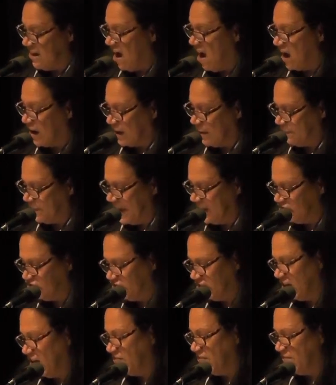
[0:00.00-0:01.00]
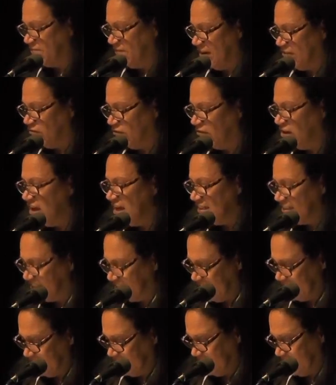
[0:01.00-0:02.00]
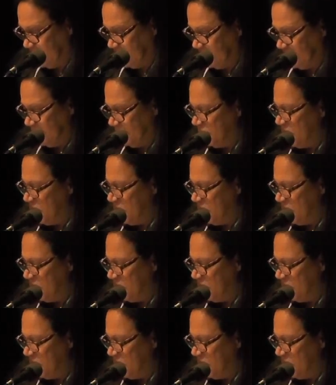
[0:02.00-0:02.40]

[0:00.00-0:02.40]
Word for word: an occupation on the federal census.